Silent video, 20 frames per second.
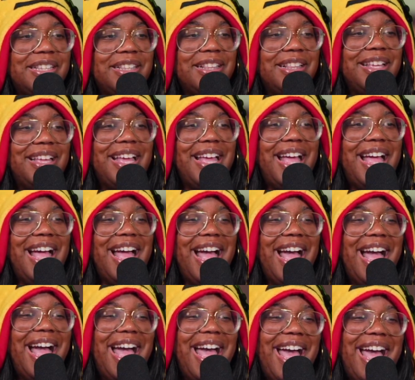That's
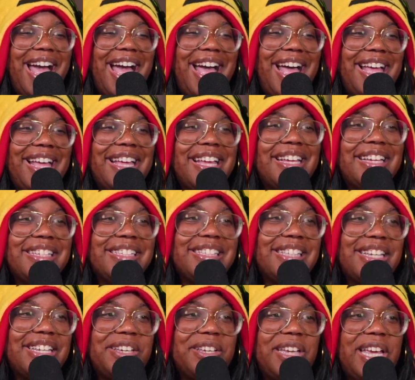it's
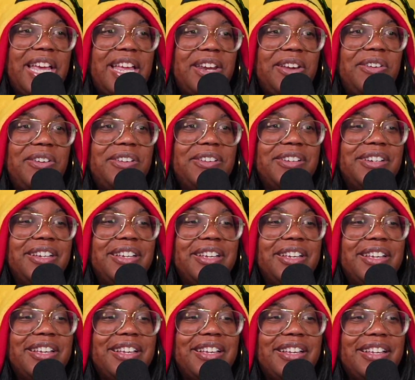like you're getting old.
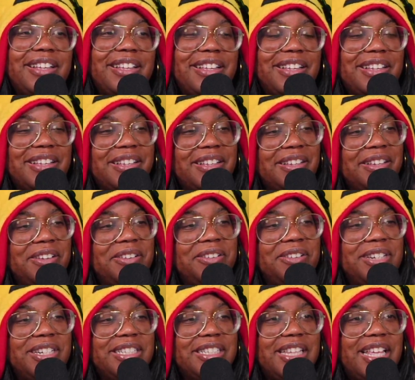
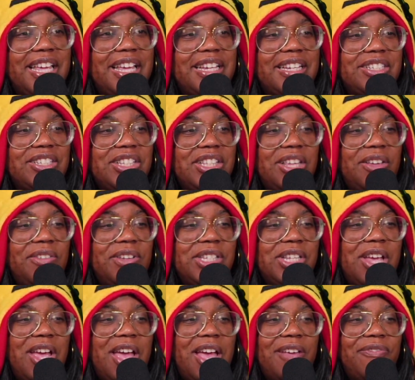Hootie's like, she's always
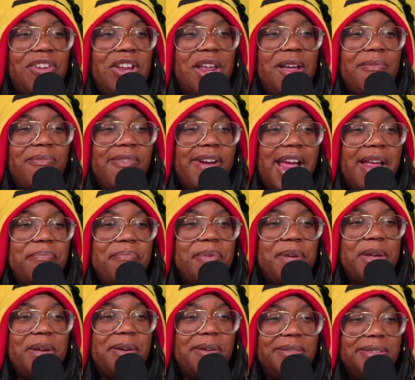coughing up red
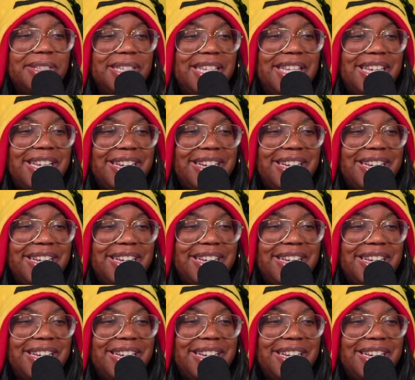boots.